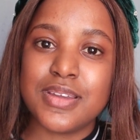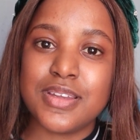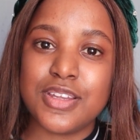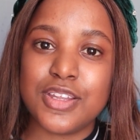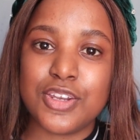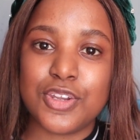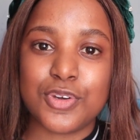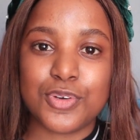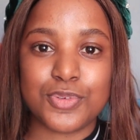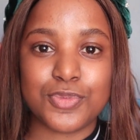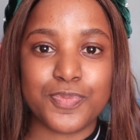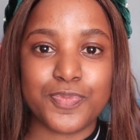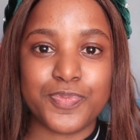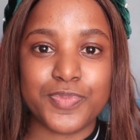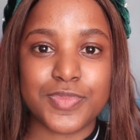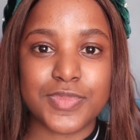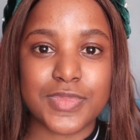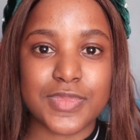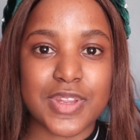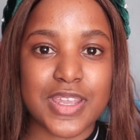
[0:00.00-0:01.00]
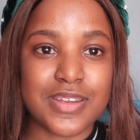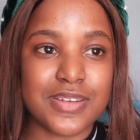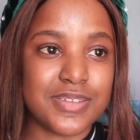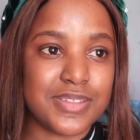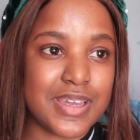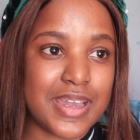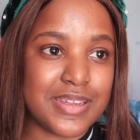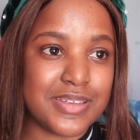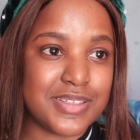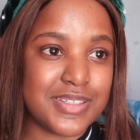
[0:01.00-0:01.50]

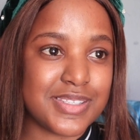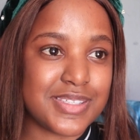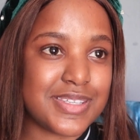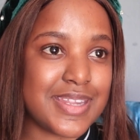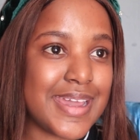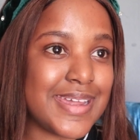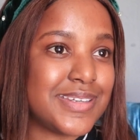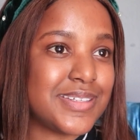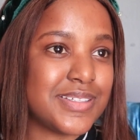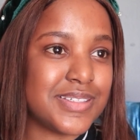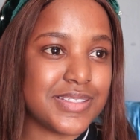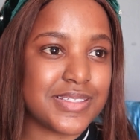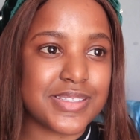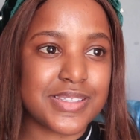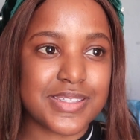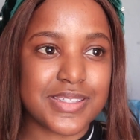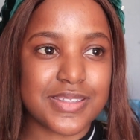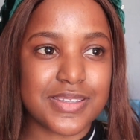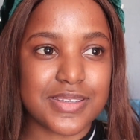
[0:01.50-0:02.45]
and understand it